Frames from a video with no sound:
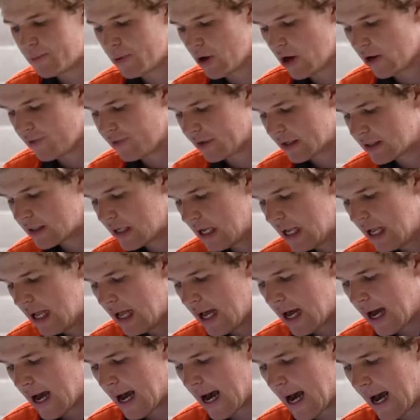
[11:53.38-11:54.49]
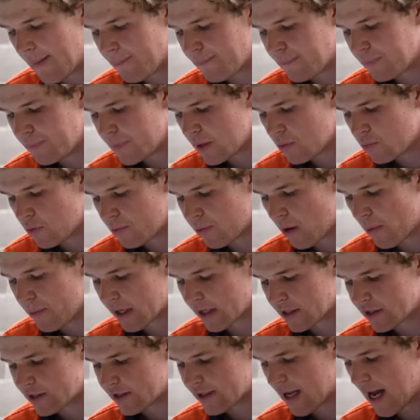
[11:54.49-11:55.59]
perfect. Um, we're probably
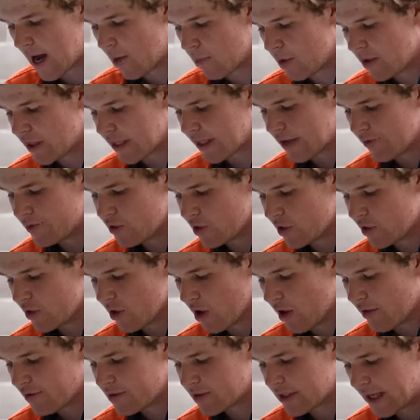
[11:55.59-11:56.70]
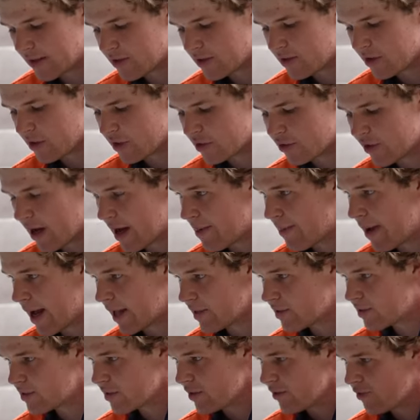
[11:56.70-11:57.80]
going to start with it gives you offsets to the tray
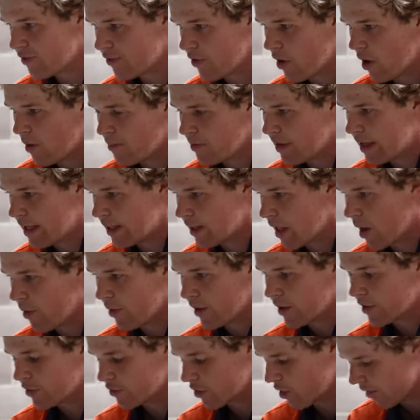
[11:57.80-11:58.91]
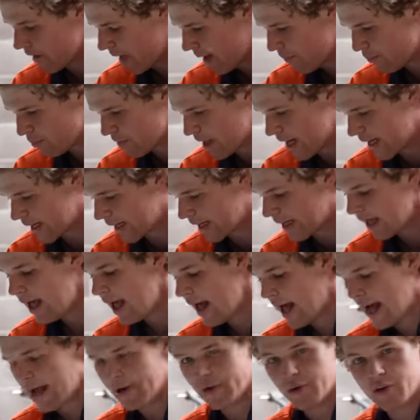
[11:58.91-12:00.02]
mounts from the lower control arm bracket
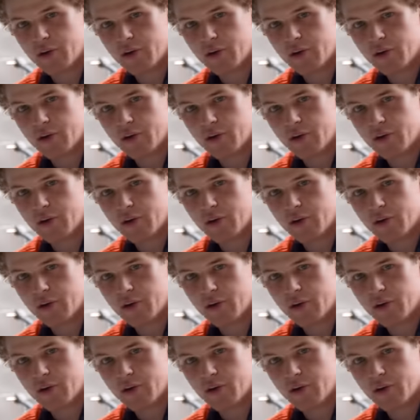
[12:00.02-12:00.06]
and